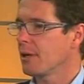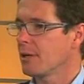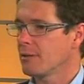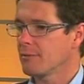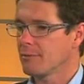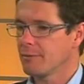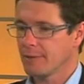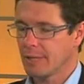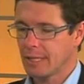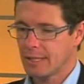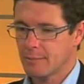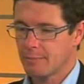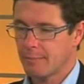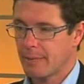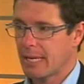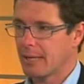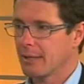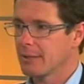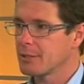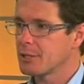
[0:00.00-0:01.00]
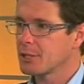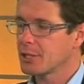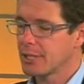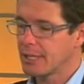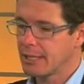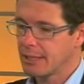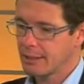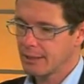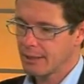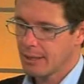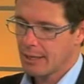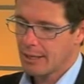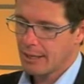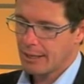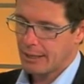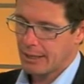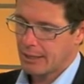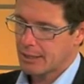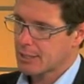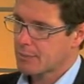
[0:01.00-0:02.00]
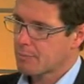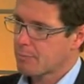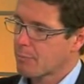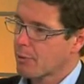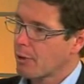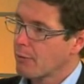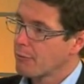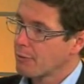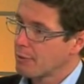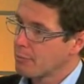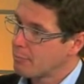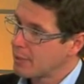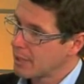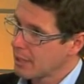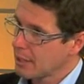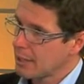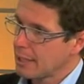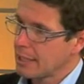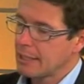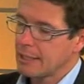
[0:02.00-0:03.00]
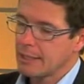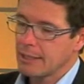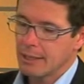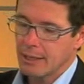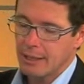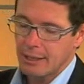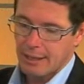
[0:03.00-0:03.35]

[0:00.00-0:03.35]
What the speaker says: of its balance sheet, its profitability,